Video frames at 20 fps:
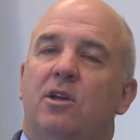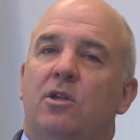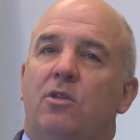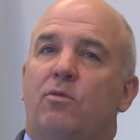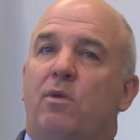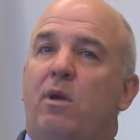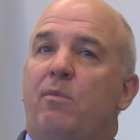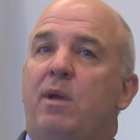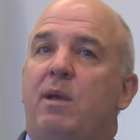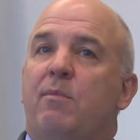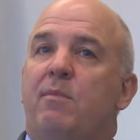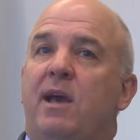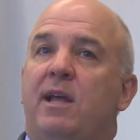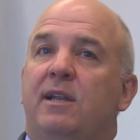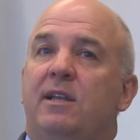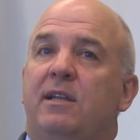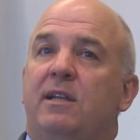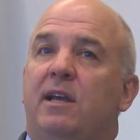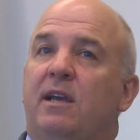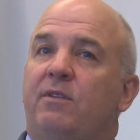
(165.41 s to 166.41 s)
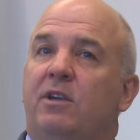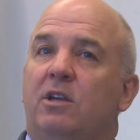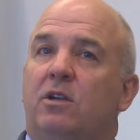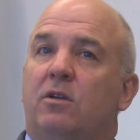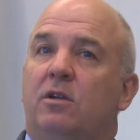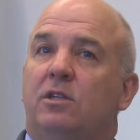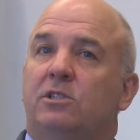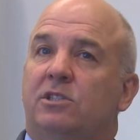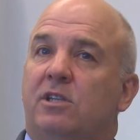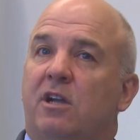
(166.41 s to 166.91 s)
Throughout my mandate, I've
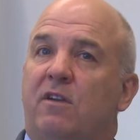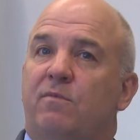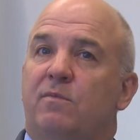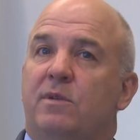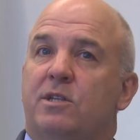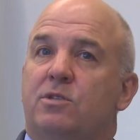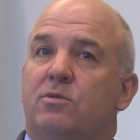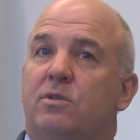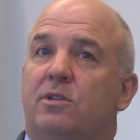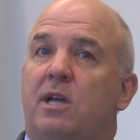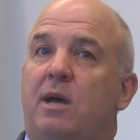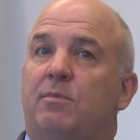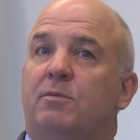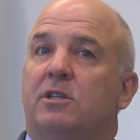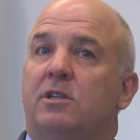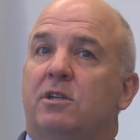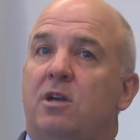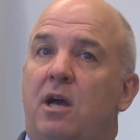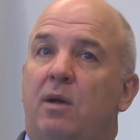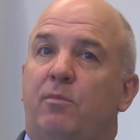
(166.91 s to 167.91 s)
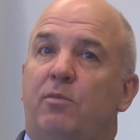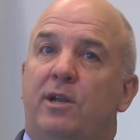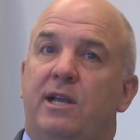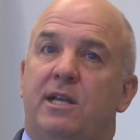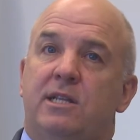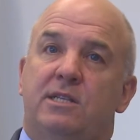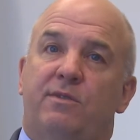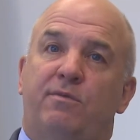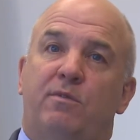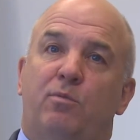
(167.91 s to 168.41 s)
encouraged governments to adopt a
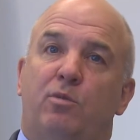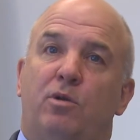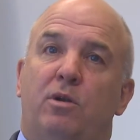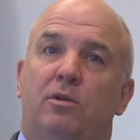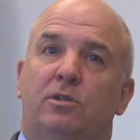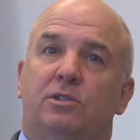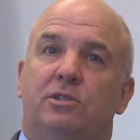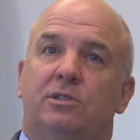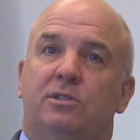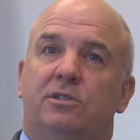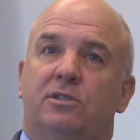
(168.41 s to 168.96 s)
comprehensive approach